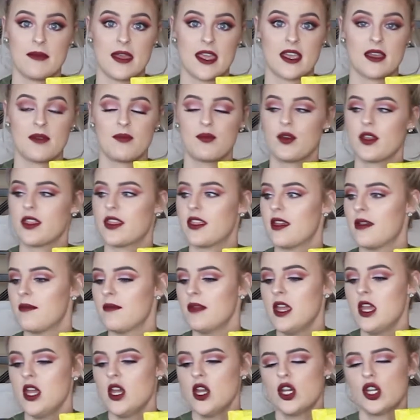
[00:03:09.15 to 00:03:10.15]
makeup with
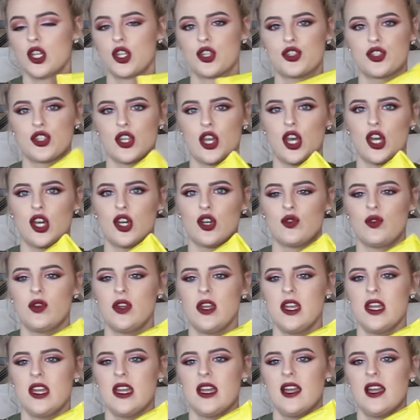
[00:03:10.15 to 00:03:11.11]
them. So